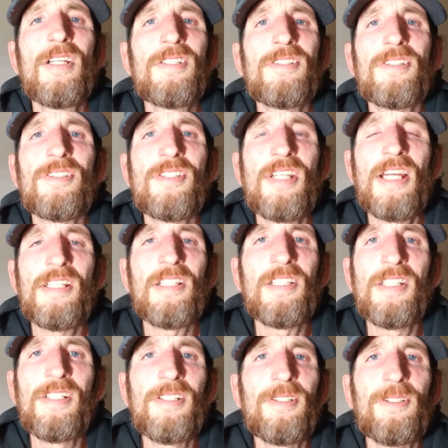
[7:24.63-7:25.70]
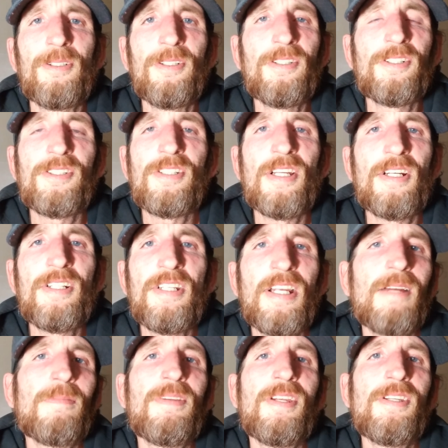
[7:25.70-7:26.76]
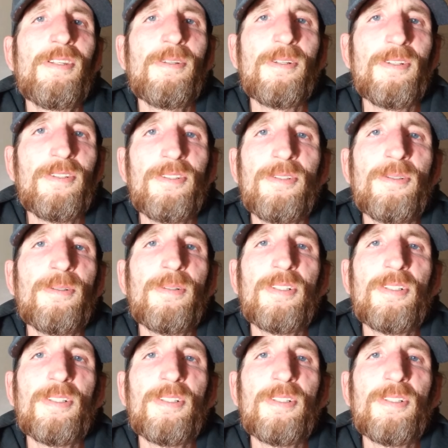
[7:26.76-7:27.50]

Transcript: just deathly ill and there's not a damn thing you can do.